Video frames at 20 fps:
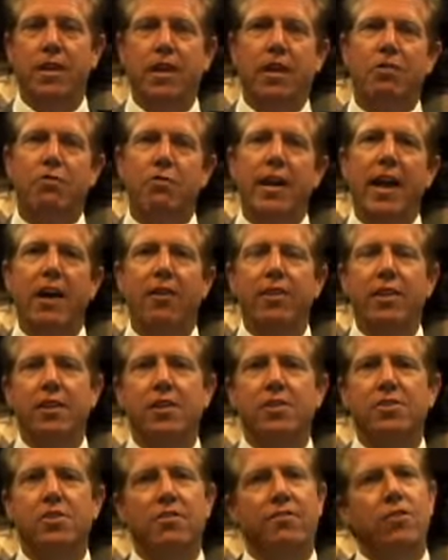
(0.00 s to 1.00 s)
Now the reality
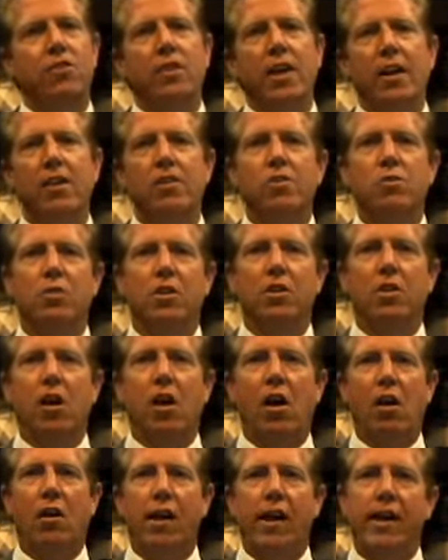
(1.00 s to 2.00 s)
is, if you got into a
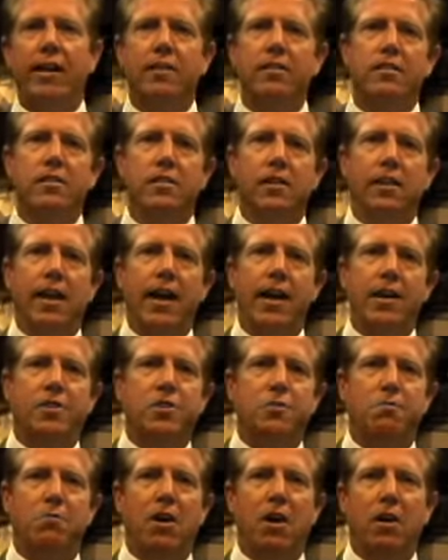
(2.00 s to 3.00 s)
car accident
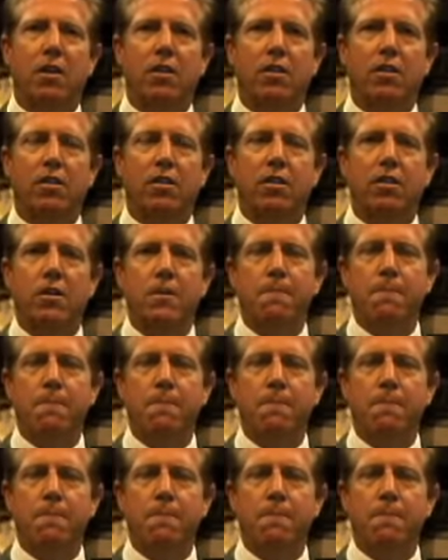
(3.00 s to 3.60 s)
last month,